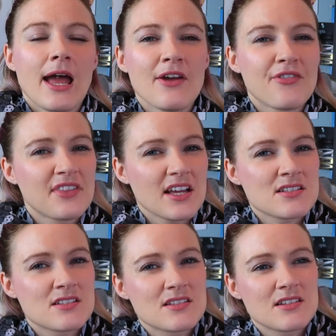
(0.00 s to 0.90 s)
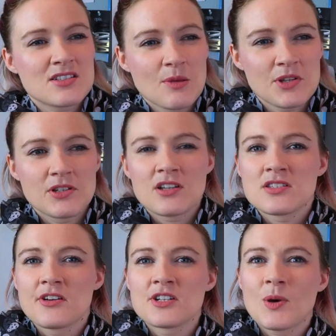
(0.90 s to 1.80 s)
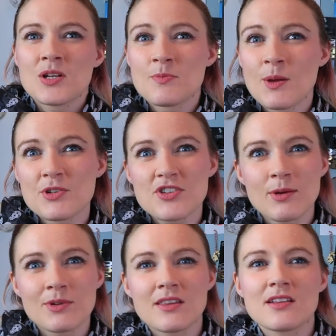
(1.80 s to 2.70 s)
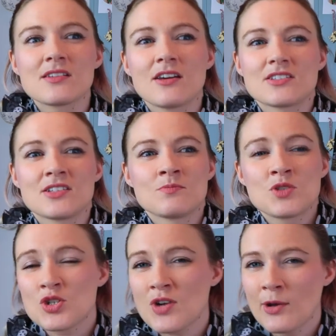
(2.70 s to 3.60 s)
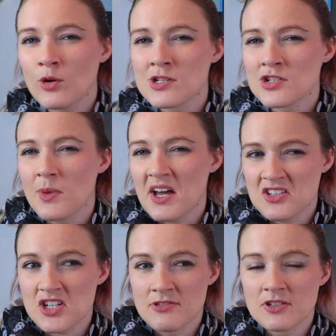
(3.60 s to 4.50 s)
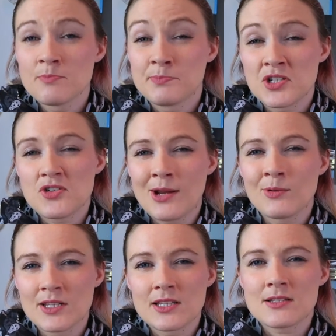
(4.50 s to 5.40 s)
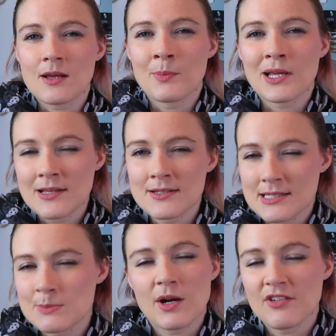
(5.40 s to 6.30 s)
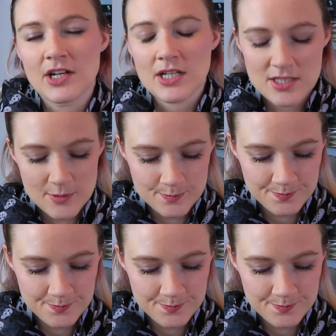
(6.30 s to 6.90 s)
If that's something you're concerned about, maybe try one of these out. Just try oils in your bath in general, but try one of these out, because it's perfect.